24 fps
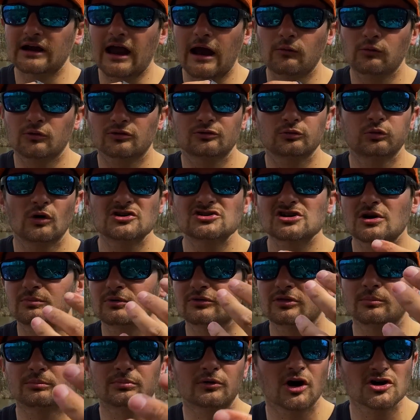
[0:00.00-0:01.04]
I will switch up
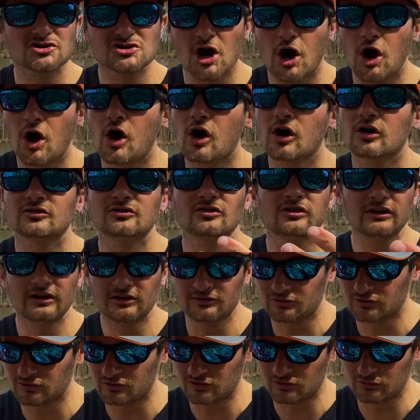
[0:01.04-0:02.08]
with the brush hogs,
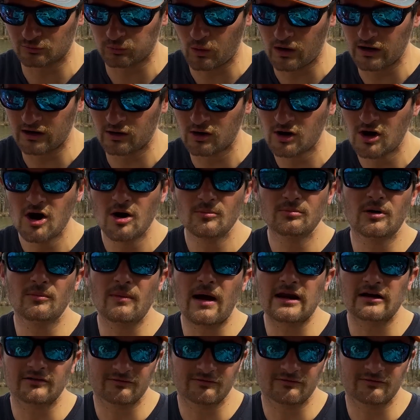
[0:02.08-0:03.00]
lizards as well, but man, a